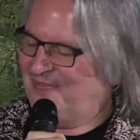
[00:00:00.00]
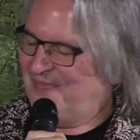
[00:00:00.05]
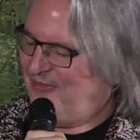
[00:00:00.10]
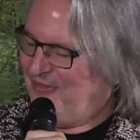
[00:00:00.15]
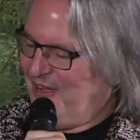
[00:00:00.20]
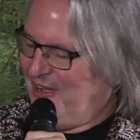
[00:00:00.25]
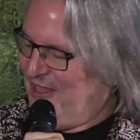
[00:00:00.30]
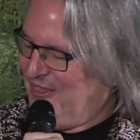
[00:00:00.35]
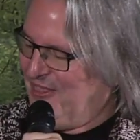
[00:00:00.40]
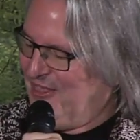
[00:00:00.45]

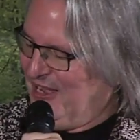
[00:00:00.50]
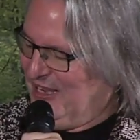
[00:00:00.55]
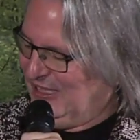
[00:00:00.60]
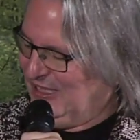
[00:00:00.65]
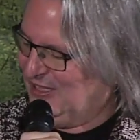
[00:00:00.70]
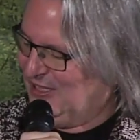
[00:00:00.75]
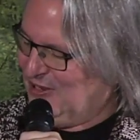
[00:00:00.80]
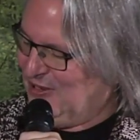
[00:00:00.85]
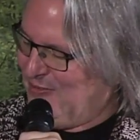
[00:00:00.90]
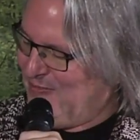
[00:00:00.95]
fun things
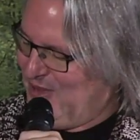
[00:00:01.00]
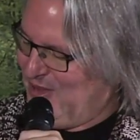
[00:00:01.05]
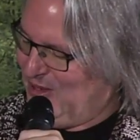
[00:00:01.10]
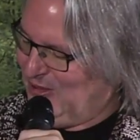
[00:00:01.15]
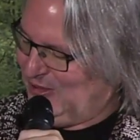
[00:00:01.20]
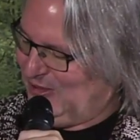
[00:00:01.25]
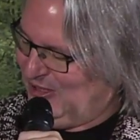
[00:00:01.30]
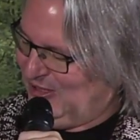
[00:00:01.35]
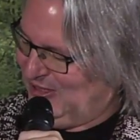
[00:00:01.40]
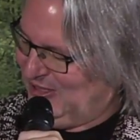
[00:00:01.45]
to
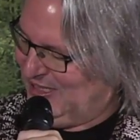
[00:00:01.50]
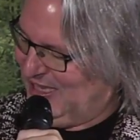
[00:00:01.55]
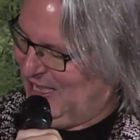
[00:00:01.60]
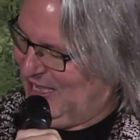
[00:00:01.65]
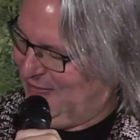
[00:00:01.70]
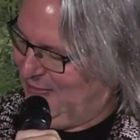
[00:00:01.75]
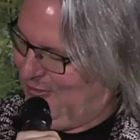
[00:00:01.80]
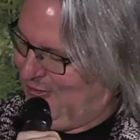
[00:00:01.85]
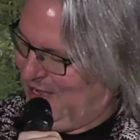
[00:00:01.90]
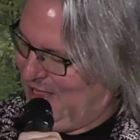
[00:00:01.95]
amuse
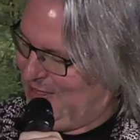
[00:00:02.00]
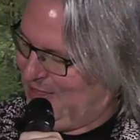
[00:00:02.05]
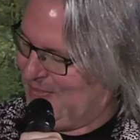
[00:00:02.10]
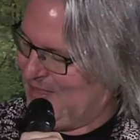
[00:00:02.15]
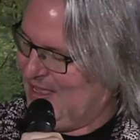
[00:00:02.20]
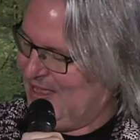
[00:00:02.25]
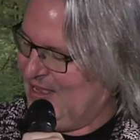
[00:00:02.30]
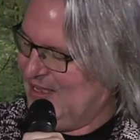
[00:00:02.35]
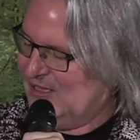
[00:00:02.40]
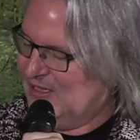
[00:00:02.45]
yourself with.
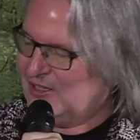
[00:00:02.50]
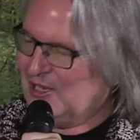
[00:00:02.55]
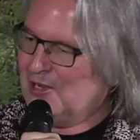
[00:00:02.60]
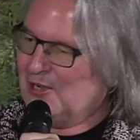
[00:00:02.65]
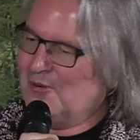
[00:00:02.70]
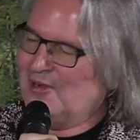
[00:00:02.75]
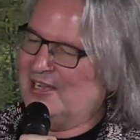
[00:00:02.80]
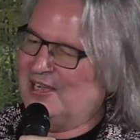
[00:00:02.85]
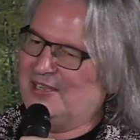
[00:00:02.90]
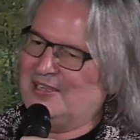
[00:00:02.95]

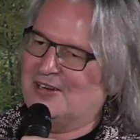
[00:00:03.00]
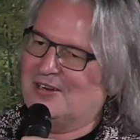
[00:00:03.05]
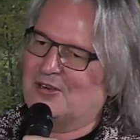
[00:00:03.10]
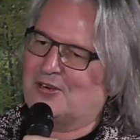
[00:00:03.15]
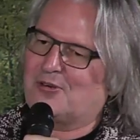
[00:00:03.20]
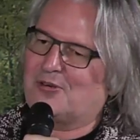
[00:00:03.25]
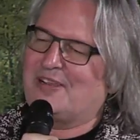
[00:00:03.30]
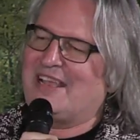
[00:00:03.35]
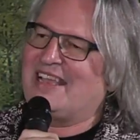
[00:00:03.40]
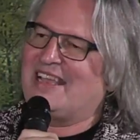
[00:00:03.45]
So, you know,
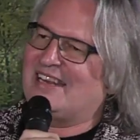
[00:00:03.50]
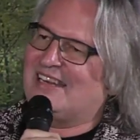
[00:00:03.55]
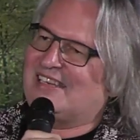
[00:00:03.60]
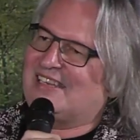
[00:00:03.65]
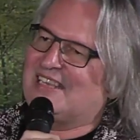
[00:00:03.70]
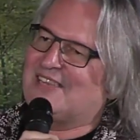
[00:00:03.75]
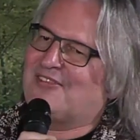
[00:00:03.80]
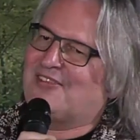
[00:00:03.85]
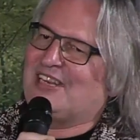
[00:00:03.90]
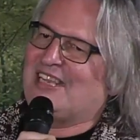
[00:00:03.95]

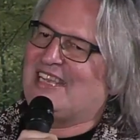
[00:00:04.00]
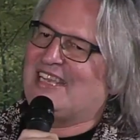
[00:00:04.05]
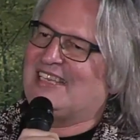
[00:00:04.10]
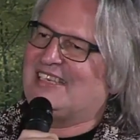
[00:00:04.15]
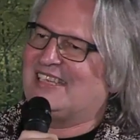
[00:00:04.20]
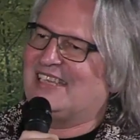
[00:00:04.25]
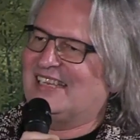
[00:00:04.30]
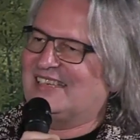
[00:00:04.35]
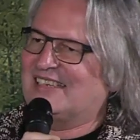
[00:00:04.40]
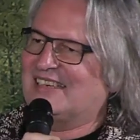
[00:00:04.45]
creativity,
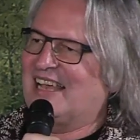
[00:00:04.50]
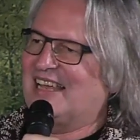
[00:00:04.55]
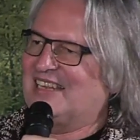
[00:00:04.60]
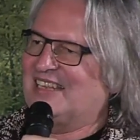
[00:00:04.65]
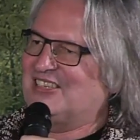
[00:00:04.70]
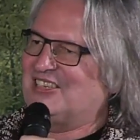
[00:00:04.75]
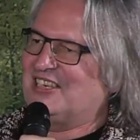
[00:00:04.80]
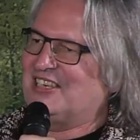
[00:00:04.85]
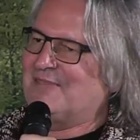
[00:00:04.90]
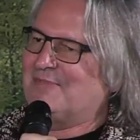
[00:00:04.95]

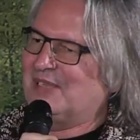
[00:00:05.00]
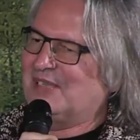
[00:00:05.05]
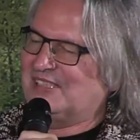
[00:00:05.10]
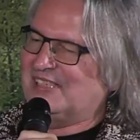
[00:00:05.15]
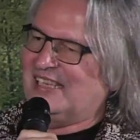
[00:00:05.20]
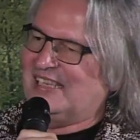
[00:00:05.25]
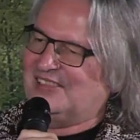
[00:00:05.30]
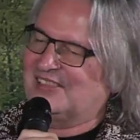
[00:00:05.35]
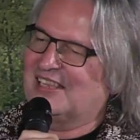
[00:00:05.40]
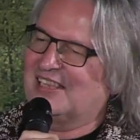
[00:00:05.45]
technology, and
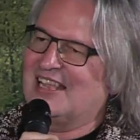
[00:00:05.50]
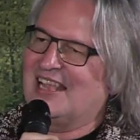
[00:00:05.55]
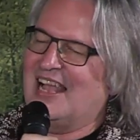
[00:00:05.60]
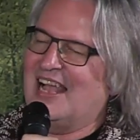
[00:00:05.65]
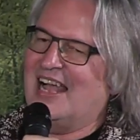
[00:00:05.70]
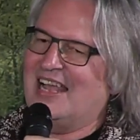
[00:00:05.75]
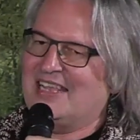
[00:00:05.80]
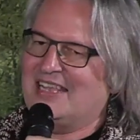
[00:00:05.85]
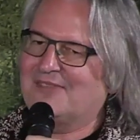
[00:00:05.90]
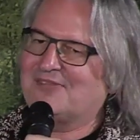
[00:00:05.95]
business.
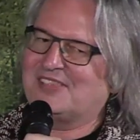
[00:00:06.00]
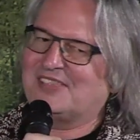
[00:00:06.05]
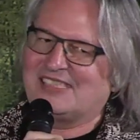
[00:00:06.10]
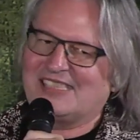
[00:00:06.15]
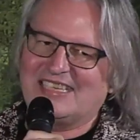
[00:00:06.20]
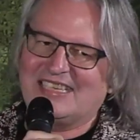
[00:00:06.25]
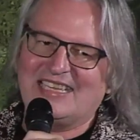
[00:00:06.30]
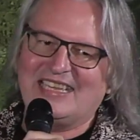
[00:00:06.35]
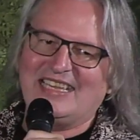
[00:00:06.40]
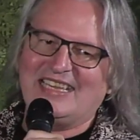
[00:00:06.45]
I have
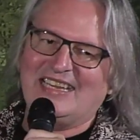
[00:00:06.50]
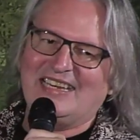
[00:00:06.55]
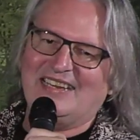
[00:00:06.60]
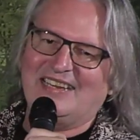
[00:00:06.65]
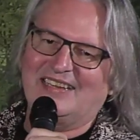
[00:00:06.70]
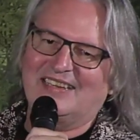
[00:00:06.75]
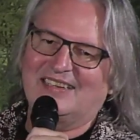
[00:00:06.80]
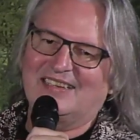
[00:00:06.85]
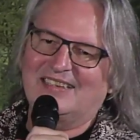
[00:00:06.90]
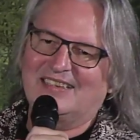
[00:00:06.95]
seen
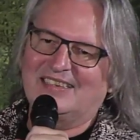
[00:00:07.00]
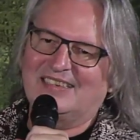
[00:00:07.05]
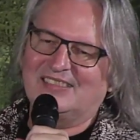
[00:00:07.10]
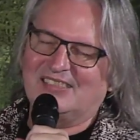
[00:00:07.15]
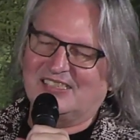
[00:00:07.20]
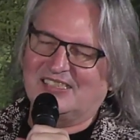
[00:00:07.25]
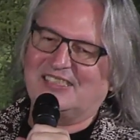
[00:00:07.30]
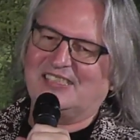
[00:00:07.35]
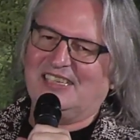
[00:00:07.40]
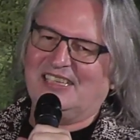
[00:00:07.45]

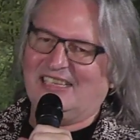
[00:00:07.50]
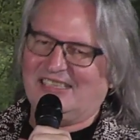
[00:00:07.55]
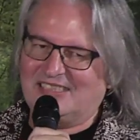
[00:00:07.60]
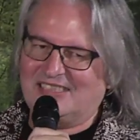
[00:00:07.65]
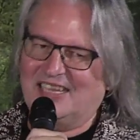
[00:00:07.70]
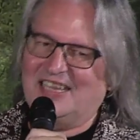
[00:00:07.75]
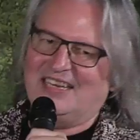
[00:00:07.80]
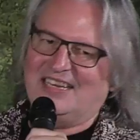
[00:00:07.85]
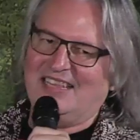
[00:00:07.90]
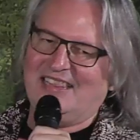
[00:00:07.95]
just a
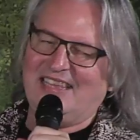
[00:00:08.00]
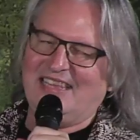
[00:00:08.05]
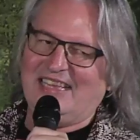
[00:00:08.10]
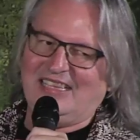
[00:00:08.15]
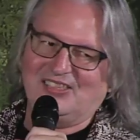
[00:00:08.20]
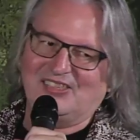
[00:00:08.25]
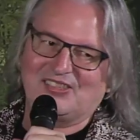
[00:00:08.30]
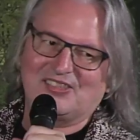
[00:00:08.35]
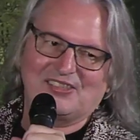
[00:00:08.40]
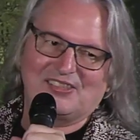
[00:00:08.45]
ton of
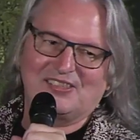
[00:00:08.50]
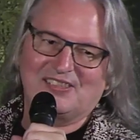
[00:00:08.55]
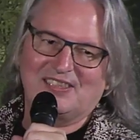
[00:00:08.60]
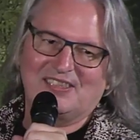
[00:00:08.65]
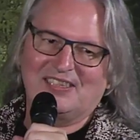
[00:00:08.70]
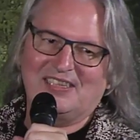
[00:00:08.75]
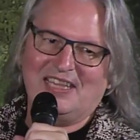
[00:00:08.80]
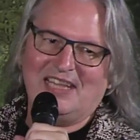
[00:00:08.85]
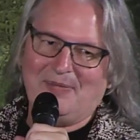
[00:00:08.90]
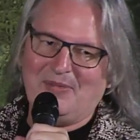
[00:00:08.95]
this.
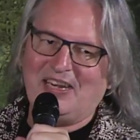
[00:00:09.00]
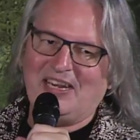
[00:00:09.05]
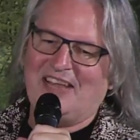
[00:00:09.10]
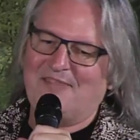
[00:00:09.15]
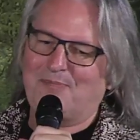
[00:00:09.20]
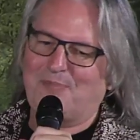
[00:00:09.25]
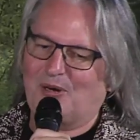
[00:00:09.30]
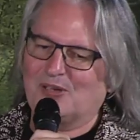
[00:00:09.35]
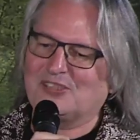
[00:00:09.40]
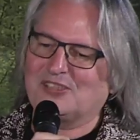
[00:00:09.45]
I mean,
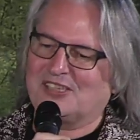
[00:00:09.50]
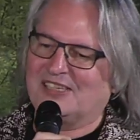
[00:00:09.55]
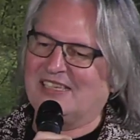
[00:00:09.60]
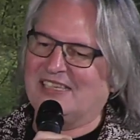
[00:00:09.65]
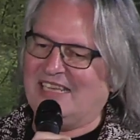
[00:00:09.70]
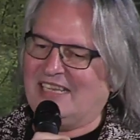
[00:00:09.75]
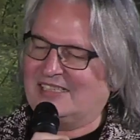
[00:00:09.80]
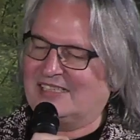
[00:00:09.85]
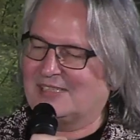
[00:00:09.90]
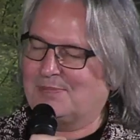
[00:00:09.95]
I've personally
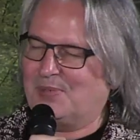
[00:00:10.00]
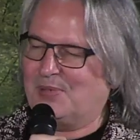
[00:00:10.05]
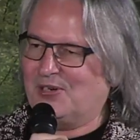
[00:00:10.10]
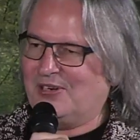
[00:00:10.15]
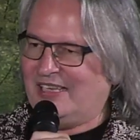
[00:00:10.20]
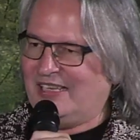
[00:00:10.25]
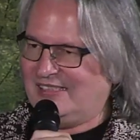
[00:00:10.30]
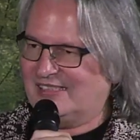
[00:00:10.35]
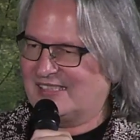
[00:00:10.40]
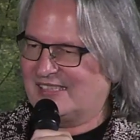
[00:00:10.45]

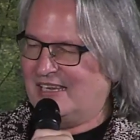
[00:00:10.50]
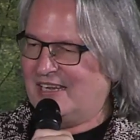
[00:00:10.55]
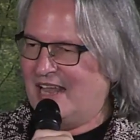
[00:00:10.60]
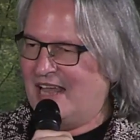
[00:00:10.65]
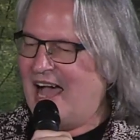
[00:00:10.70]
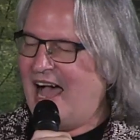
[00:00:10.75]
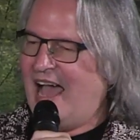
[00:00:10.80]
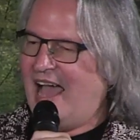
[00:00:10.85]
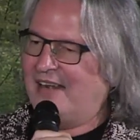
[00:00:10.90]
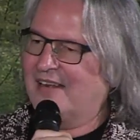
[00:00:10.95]
experienced a
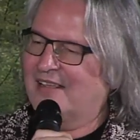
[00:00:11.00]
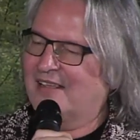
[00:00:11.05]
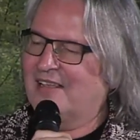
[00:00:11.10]
lot,